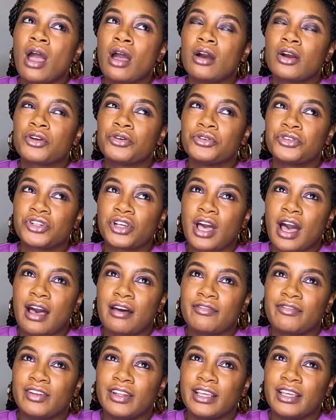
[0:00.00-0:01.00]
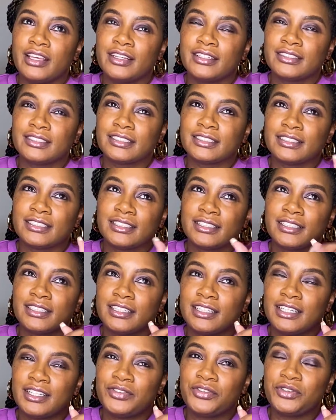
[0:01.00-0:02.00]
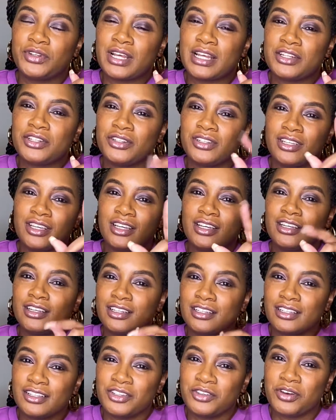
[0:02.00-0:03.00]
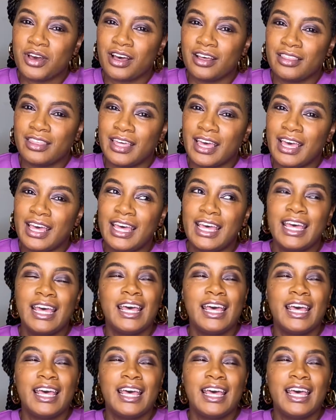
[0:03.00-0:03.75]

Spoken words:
Crucial conflict. If you're not too young, you caught that.